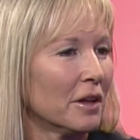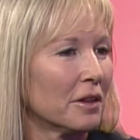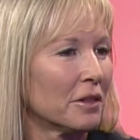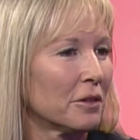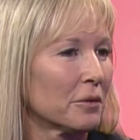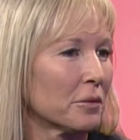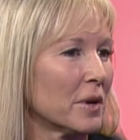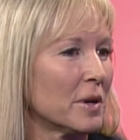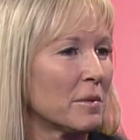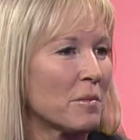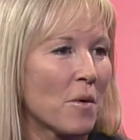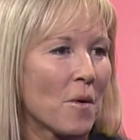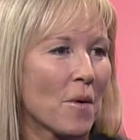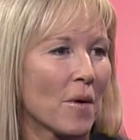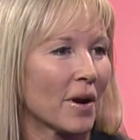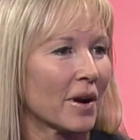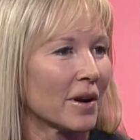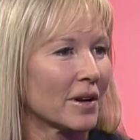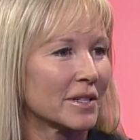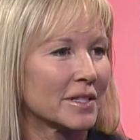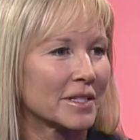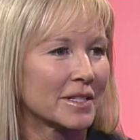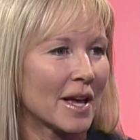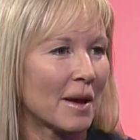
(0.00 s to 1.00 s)
3
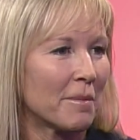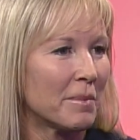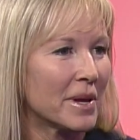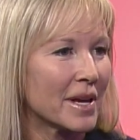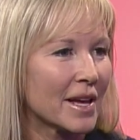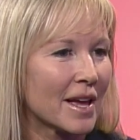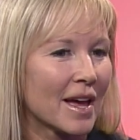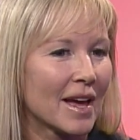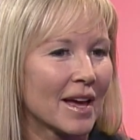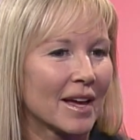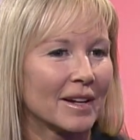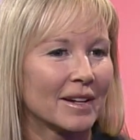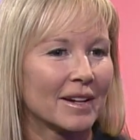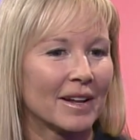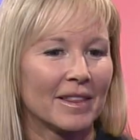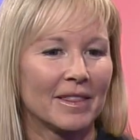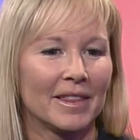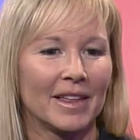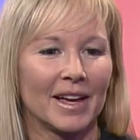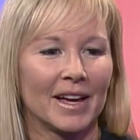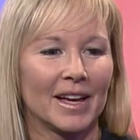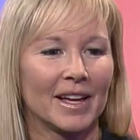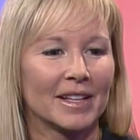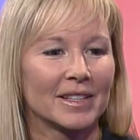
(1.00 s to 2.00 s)
more stepping in
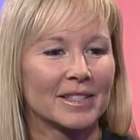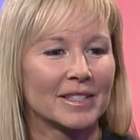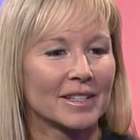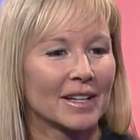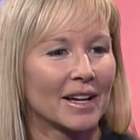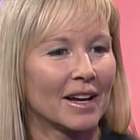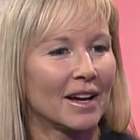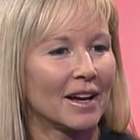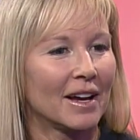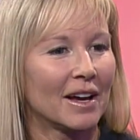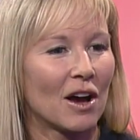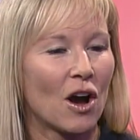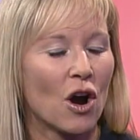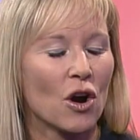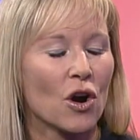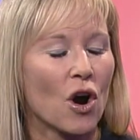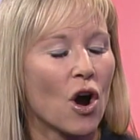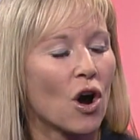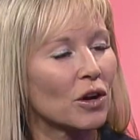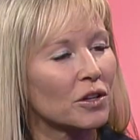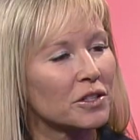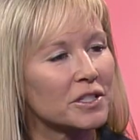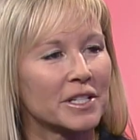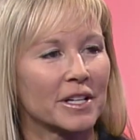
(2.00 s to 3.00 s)
that are
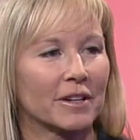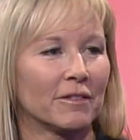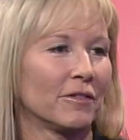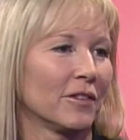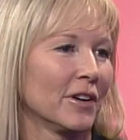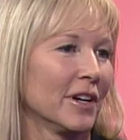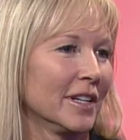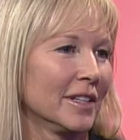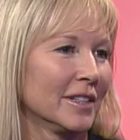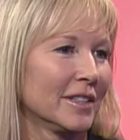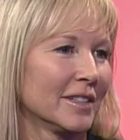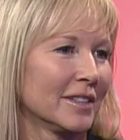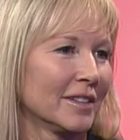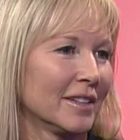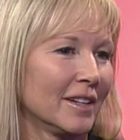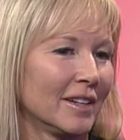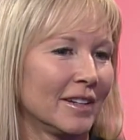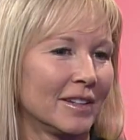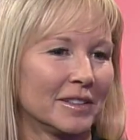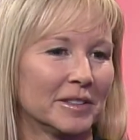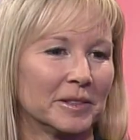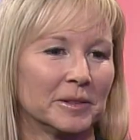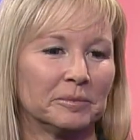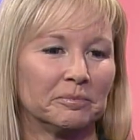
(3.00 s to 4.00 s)
all different.
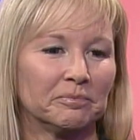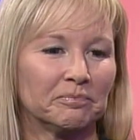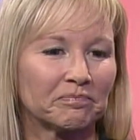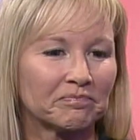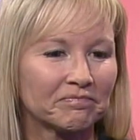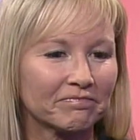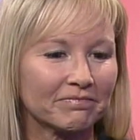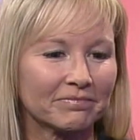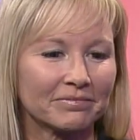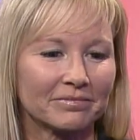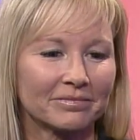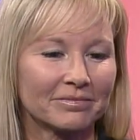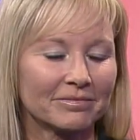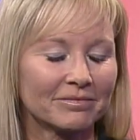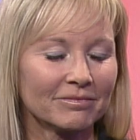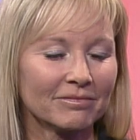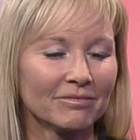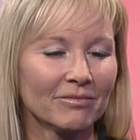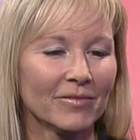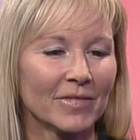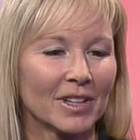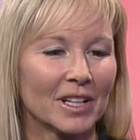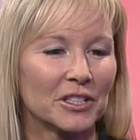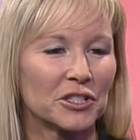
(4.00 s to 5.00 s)

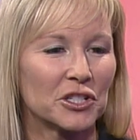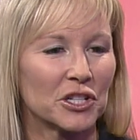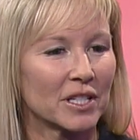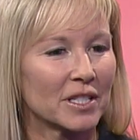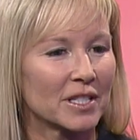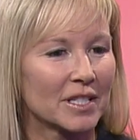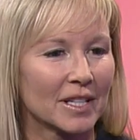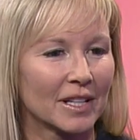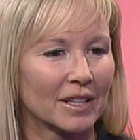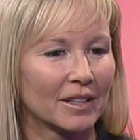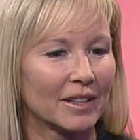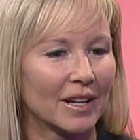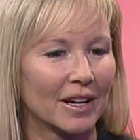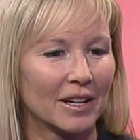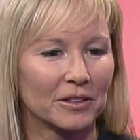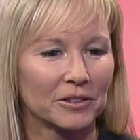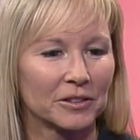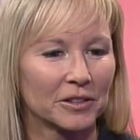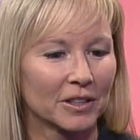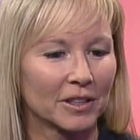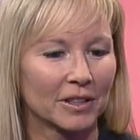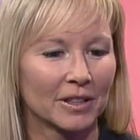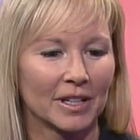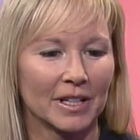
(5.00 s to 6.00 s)
Jensen
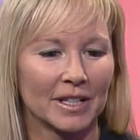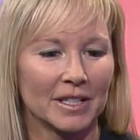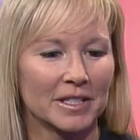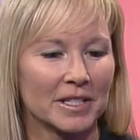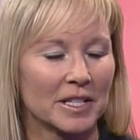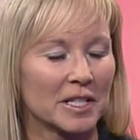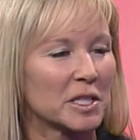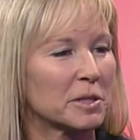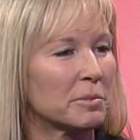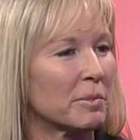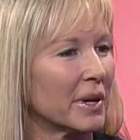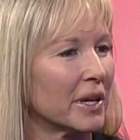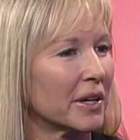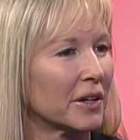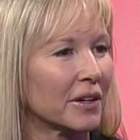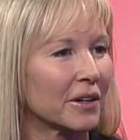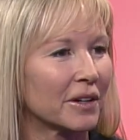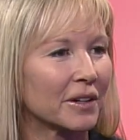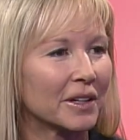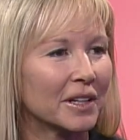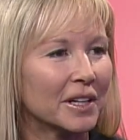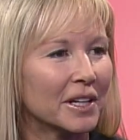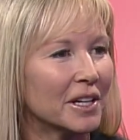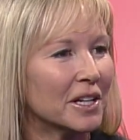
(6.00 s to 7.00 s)
Elder is a
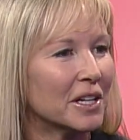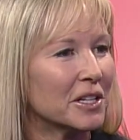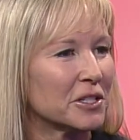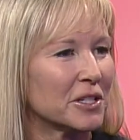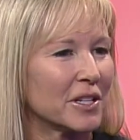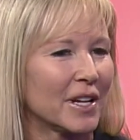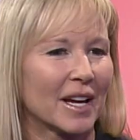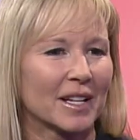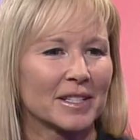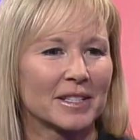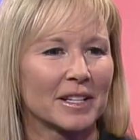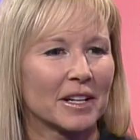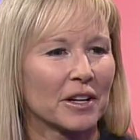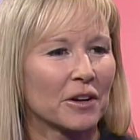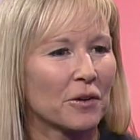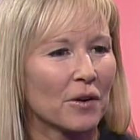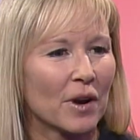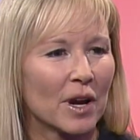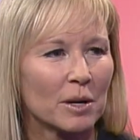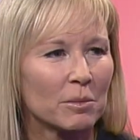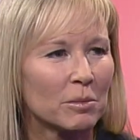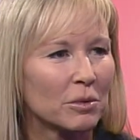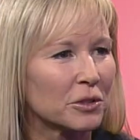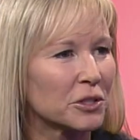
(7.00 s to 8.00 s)
spinner. She has an
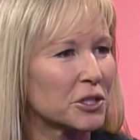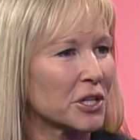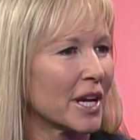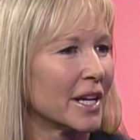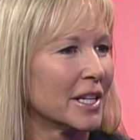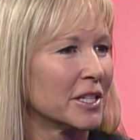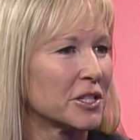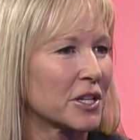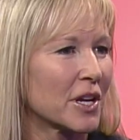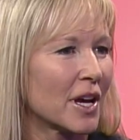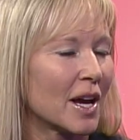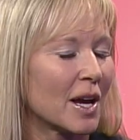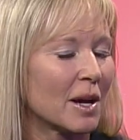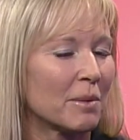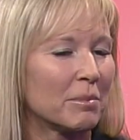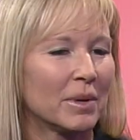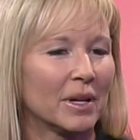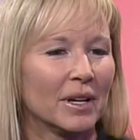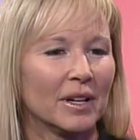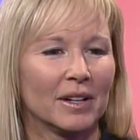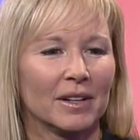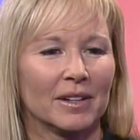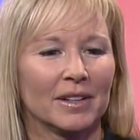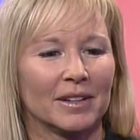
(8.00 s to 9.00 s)
incredible changeup.
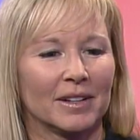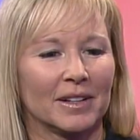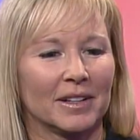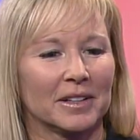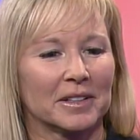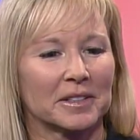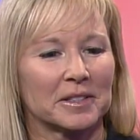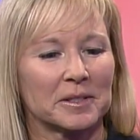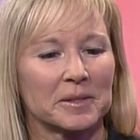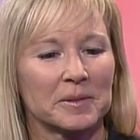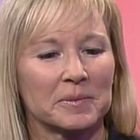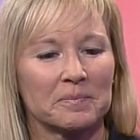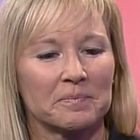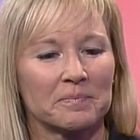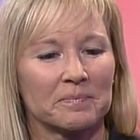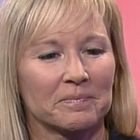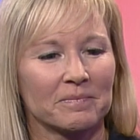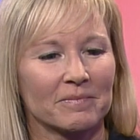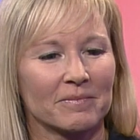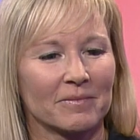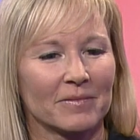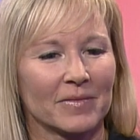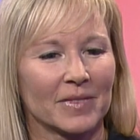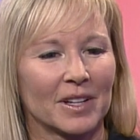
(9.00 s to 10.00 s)

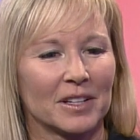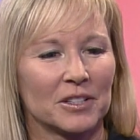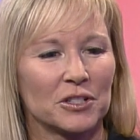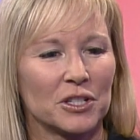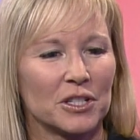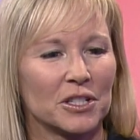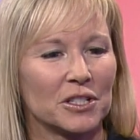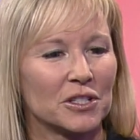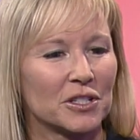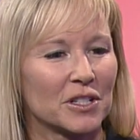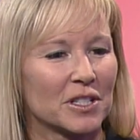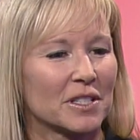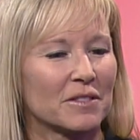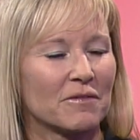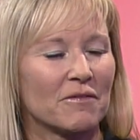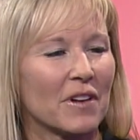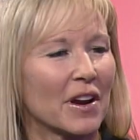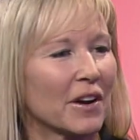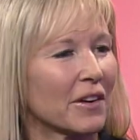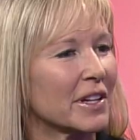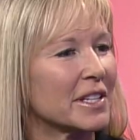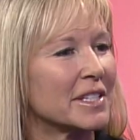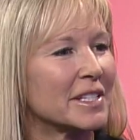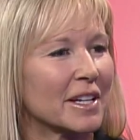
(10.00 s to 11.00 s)
She's just
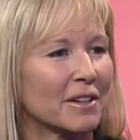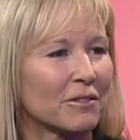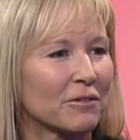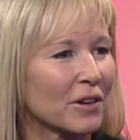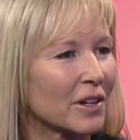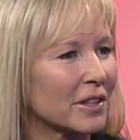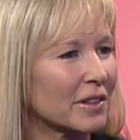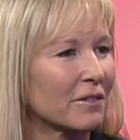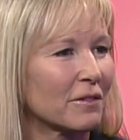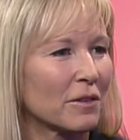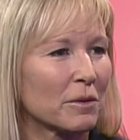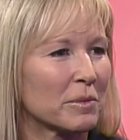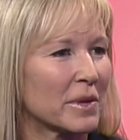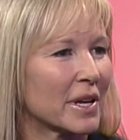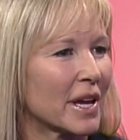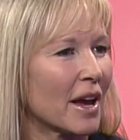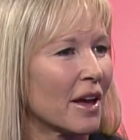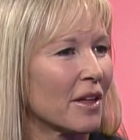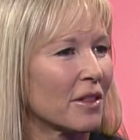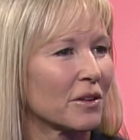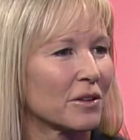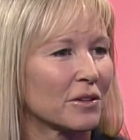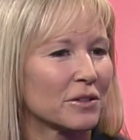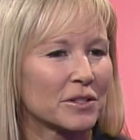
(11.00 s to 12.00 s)
very different from the
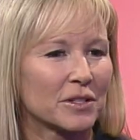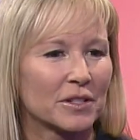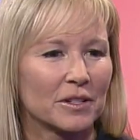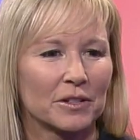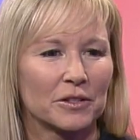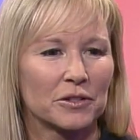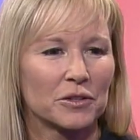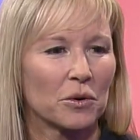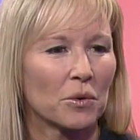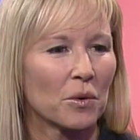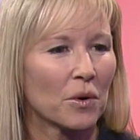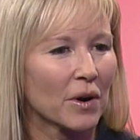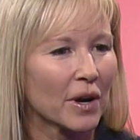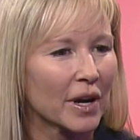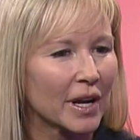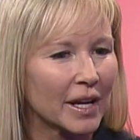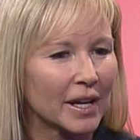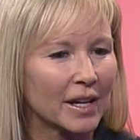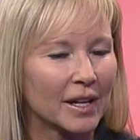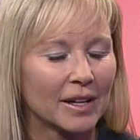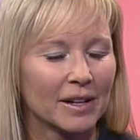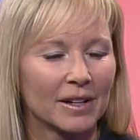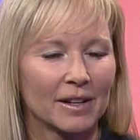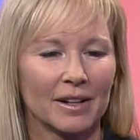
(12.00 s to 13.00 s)
others.
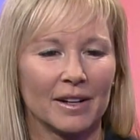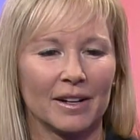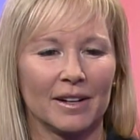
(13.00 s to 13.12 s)
Tori